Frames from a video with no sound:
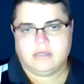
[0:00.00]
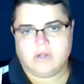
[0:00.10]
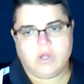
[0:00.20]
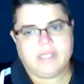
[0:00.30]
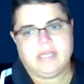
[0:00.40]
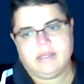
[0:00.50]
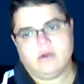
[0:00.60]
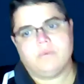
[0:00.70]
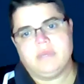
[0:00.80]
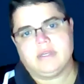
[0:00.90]
call to get
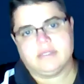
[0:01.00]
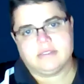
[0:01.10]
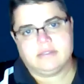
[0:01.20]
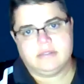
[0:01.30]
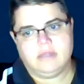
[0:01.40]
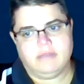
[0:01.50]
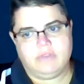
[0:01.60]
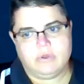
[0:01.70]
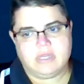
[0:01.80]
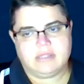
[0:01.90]
help, because if
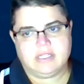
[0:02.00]
you think